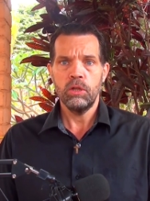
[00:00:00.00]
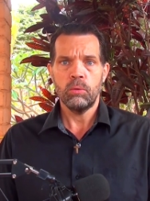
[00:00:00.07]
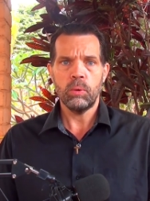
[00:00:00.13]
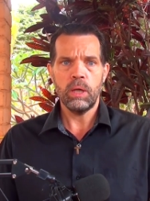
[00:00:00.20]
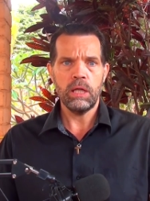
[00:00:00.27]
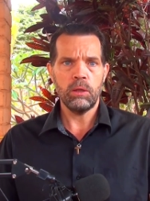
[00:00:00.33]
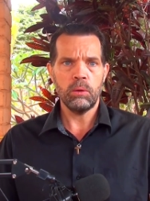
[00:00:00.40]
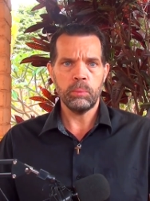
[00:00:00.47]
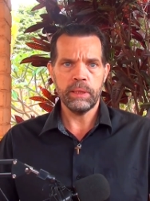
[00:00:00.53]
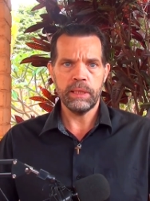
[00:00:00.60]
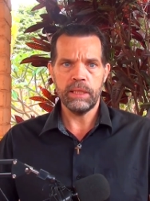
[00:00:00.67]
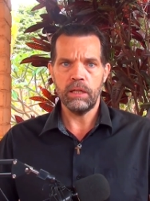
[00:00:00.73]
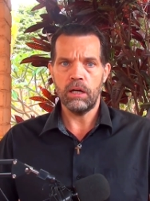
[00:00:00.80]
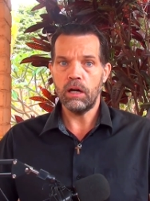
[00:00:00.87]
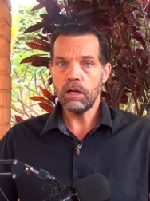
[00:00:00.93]
While
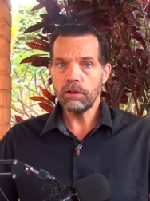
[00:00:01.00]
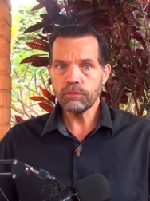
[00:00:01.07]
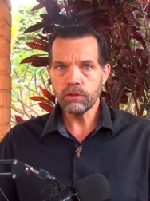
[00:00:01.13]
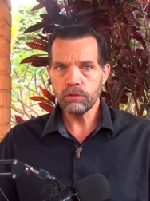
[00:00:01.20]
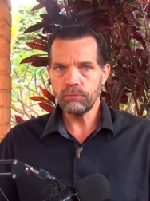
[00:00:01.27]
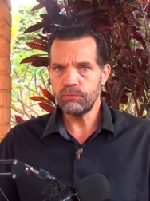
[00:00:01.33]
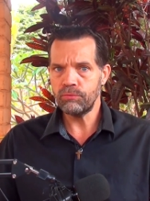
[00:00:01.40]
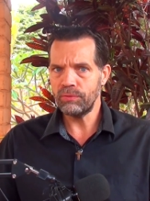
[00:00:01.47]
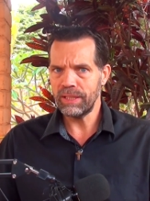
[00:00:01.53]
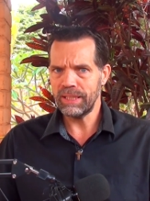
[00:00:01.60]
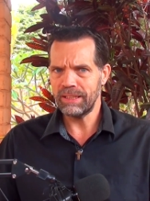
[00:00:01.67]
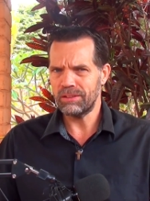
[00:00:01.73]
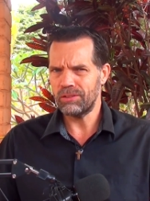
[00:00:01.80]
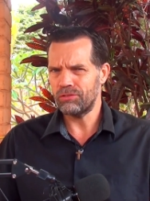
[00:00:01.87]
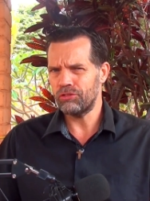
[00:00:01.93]
we often
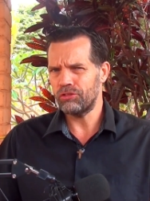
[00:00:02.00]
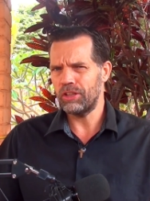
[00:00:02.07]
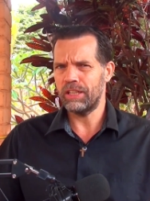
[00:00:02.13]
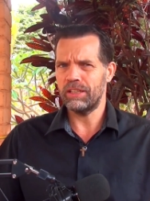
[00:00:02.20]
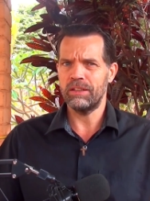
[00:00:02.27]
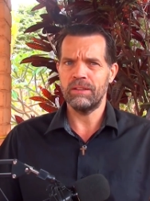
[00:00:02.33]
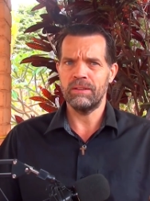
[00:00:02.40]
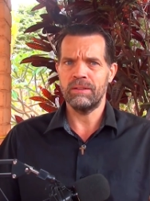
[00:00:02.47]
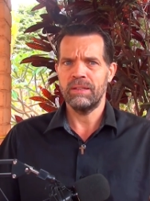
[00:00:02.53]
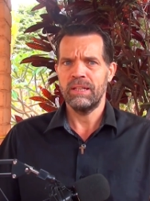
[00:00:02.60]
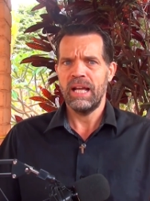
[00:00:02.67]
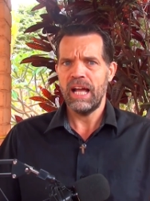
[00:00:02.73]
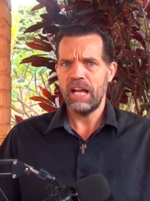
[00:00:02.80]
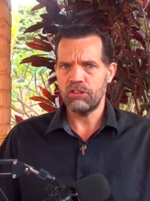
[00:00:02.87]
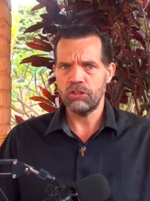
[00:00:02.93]
think of sin
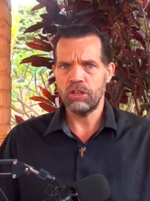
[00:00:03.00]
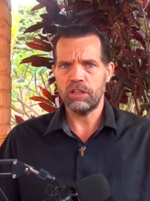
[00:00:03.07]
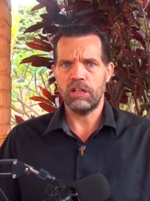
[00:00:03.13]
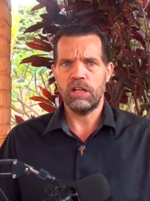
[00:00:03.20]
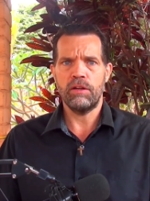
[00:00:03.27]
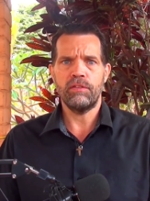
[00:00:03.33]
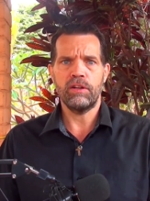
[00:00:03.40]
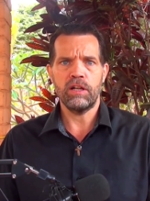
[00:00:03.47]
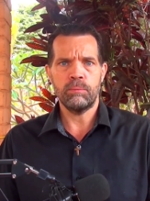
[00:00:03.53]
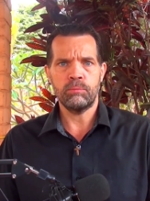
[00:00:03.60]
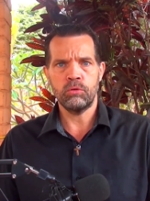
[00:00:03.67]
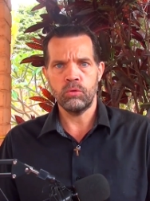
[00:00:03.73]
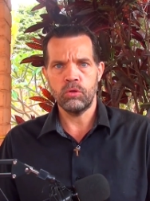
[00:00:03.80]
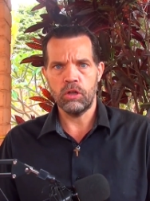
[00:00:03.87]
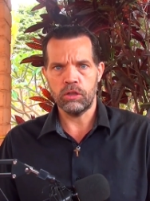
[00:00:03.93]
as not living up
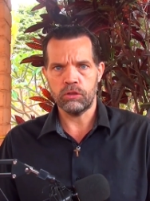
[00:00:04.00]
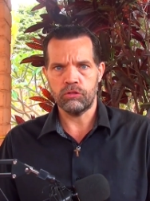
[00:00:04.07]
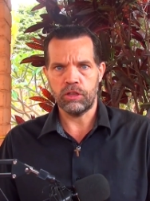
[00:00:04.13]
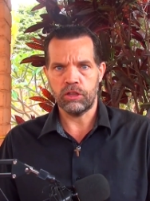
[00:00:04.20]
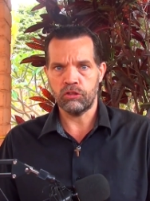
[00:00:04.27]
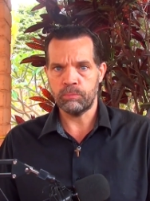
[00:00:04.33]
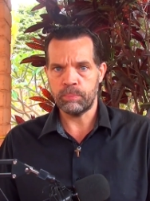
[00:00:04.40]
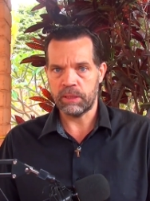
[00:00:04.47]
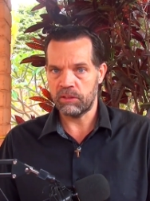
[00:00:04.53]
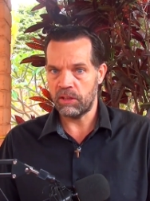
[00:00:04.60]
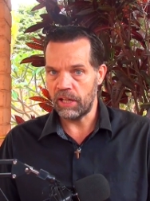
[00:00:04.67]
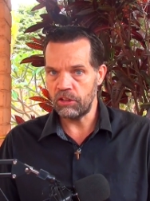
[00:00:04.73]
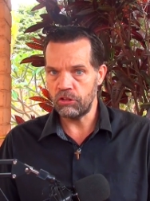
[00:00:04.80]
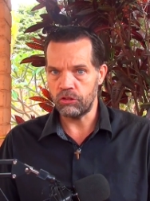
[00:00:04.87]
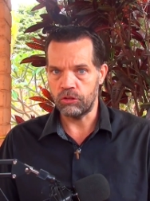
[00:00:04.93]
to God's
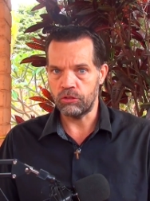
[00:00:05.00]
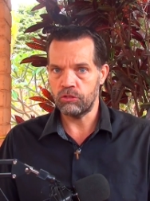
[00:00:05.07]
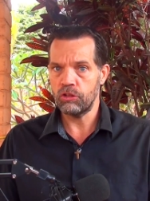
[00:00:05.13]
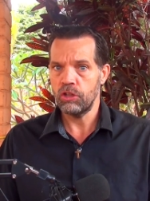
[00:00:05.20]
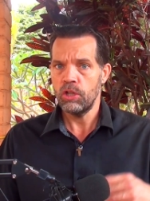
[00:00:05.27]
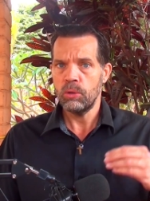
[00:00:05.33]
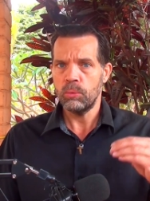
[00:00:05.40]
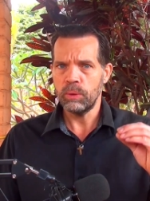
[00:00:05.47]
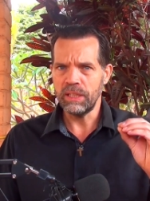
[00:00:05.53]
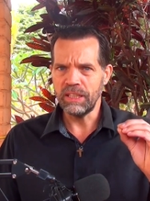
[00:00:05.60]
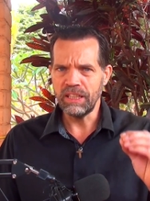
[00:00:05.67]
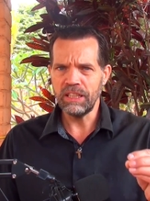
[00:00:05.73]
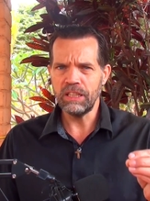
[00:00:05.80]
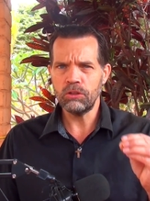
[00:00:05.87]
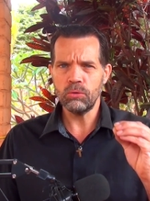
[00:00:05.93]
expectations, we
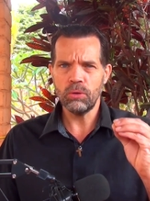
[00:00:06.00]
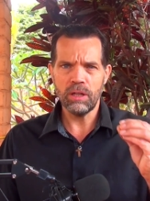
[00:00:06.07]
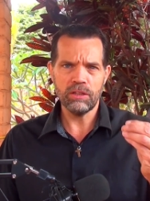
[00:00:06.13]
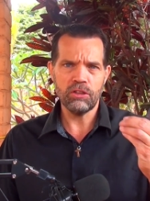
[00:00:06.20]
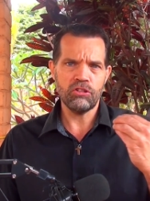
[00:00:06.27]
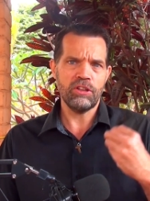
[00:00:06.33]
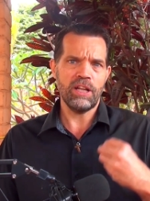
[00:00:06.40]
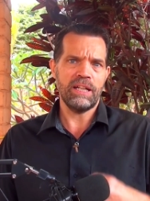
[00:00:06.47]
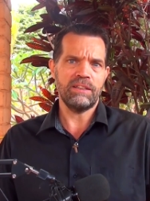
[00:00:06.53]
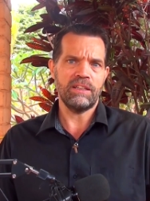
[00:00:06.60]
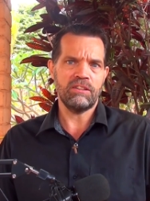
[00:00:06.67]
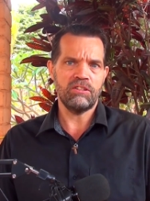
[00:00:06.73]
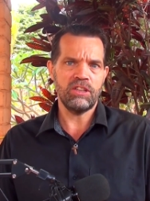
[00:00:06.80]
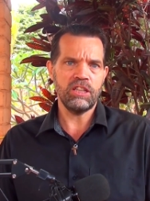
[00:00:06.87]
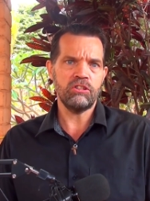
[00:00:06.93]
need to understand
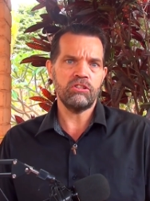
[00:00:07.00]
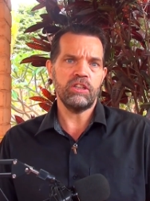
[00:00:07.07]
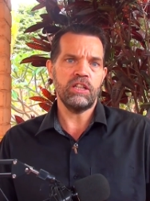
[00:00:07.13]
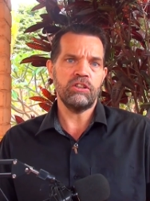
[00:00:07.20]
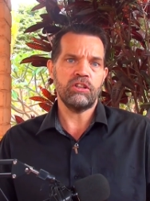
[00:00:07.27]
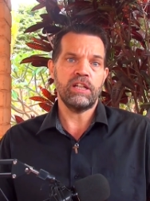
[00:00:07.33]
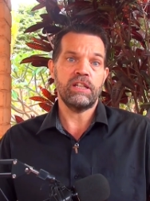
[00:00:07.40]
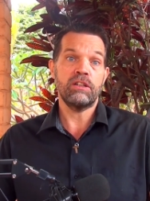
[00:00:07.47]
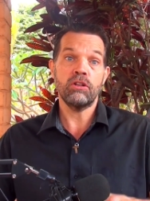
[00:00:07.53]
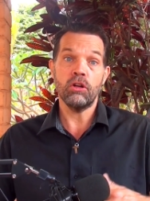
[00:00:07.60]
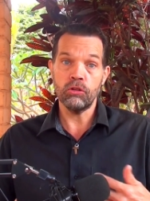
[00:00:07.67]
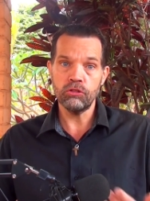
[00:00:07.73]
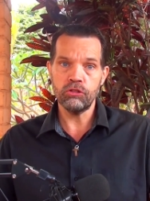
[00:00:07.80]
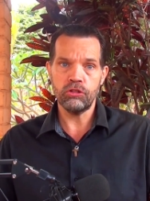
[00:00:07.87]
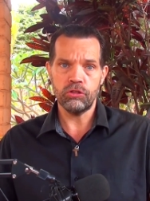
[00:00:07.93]
that this is a
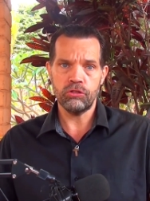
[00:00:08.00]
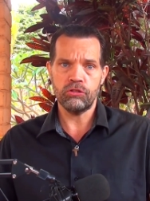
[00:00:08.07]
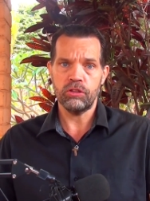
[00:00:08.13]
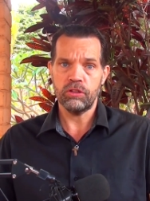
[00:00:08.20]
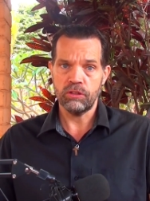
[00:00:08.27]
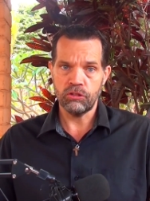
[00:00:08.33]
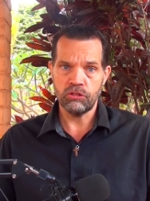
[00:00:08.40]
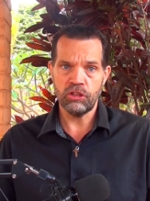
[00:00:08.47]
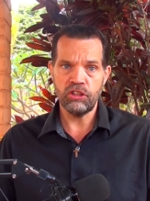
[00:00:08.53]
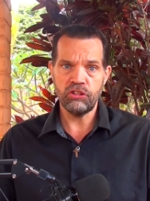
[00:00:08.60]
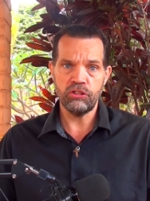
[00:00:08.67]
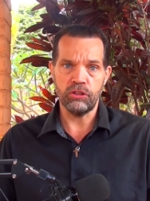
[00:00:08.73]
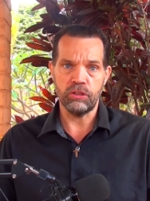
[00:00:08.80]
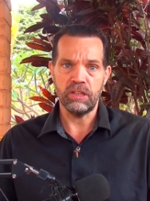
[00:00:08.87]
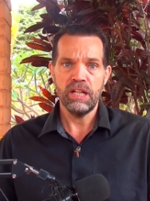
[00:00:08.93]
conscious
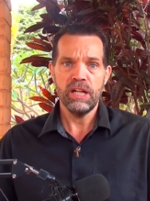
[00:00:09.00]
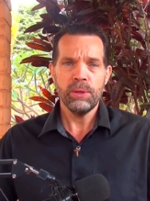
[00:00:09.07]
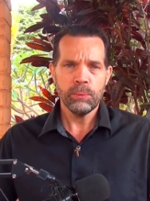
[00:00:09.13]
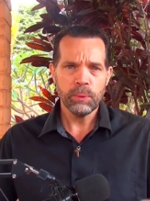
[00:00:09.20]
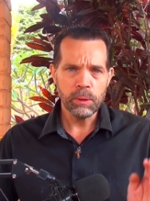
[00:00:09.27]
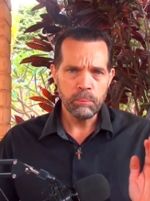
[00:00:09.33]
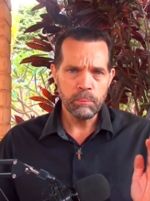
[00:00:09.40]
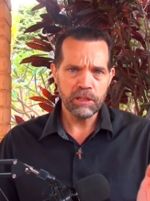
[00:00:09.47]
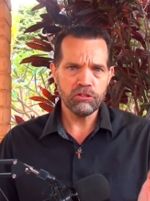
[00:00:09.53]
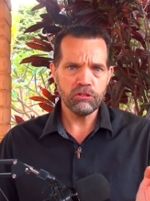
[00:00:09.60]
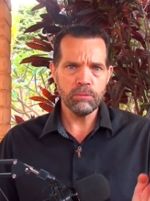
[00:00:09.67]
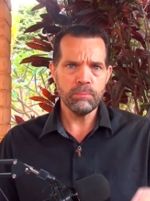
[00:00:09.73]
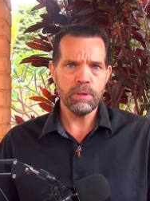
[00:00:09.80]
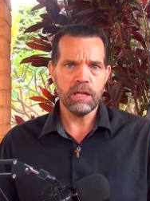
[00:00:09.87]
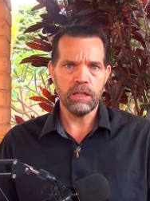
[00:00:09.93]
decision. We miss the
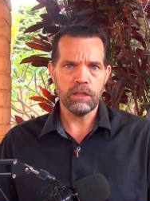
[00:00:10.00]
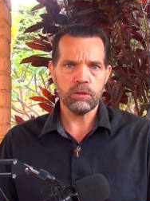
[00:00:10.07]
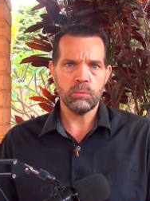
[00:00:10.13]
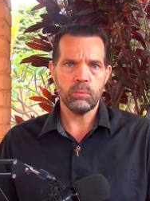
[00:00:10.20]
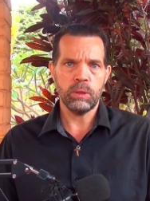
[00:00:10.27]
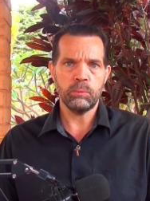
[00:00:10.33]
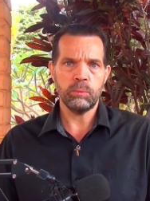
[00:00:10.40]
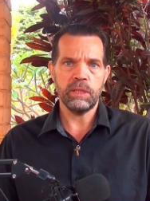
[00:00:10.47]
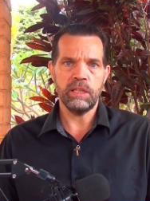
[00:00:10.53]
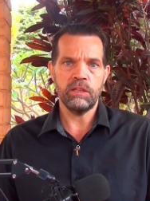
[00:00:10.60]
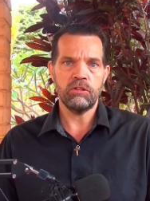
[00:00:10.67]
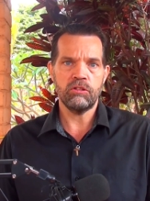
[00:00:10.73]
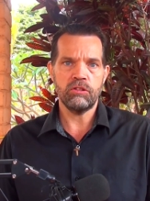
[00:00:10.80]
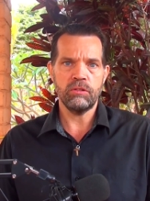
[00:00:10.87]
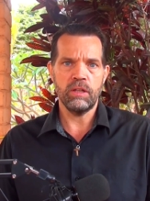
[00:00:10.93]
mark when we
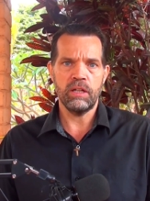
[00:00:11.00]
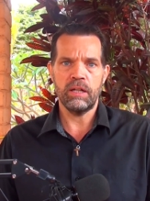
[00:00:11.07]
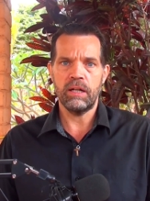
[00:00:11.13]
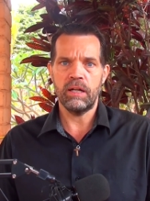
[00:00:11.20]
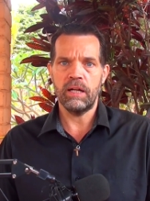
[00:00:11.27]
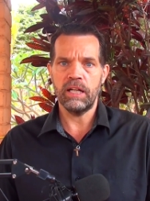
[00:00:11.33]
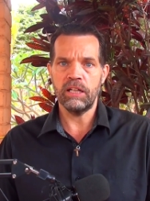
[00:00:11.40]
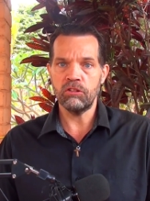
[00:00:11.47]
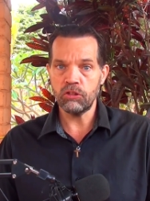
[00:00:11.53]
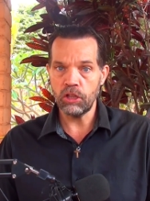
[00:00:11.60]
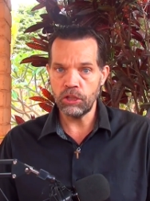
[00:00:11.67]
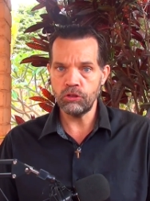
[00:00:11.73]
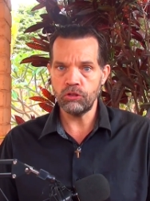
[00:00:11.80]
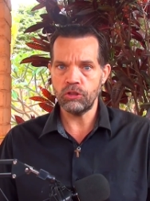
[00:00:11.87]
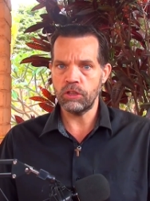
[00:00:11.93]

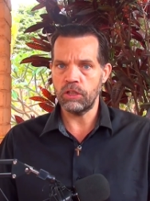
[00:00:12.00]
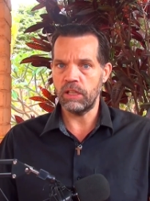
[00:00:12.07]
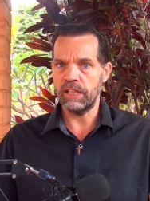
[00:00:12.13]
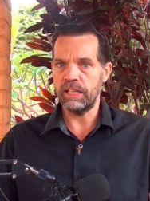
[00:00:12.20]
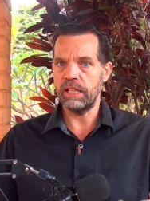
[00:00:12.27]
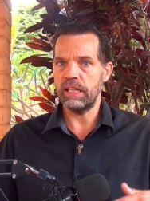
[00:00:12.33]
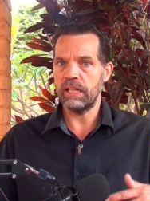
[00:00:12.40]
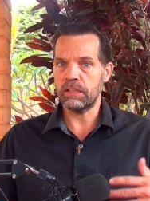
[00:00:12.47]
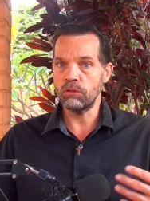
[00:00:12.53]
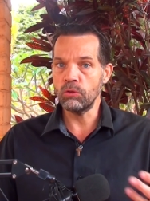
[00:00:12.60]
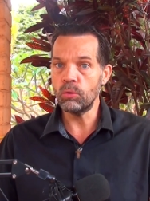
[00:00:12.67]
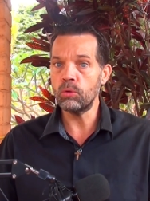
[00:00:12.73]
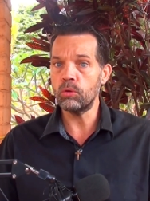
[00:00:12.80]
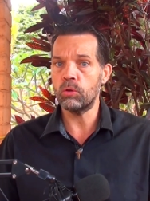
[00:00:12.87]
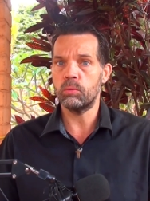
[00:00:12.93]
intentionally
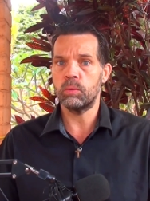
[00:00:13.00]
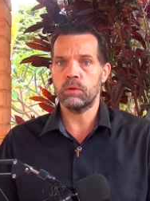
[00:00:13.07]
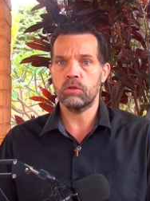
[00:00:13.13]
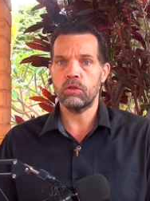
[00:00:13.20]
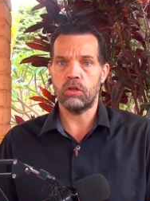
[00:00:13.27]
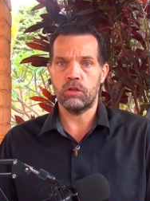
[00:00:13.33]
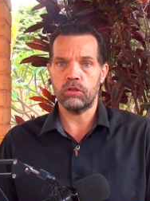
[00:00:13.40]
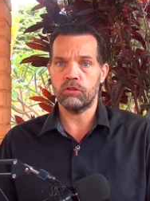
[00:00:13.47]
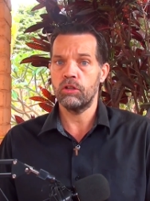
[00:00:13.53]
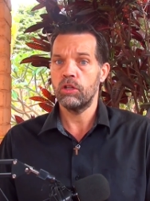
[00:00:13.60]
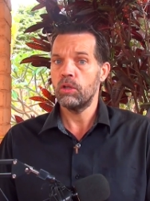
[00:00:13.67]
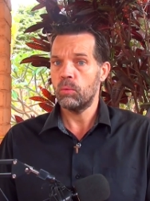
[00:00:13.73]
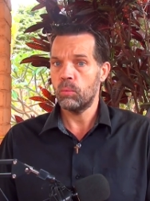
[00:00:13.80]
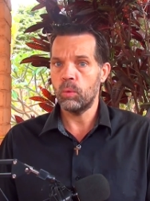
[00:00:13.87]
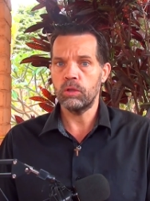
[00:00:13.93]
ignore what God
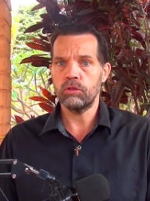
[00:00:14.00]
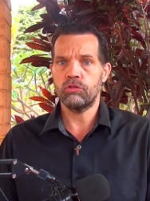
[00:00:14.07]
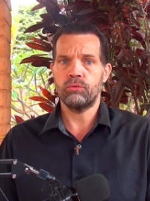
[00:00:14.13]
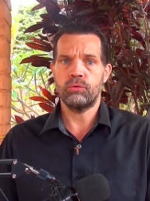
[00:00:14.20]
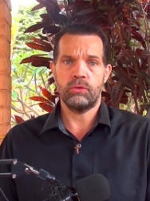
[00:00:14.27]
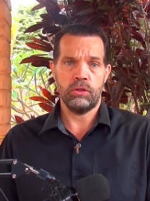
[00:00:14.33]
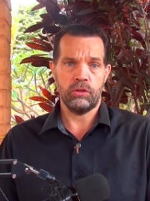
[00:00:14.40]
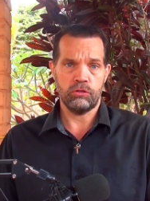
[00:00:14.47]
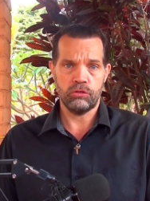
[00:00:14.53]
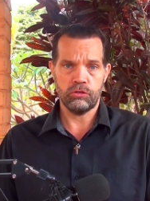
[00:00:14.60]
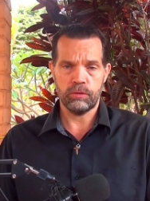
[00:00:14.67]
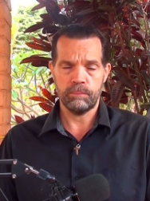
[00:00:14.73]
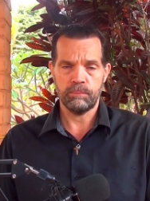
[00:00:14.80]
wants for us.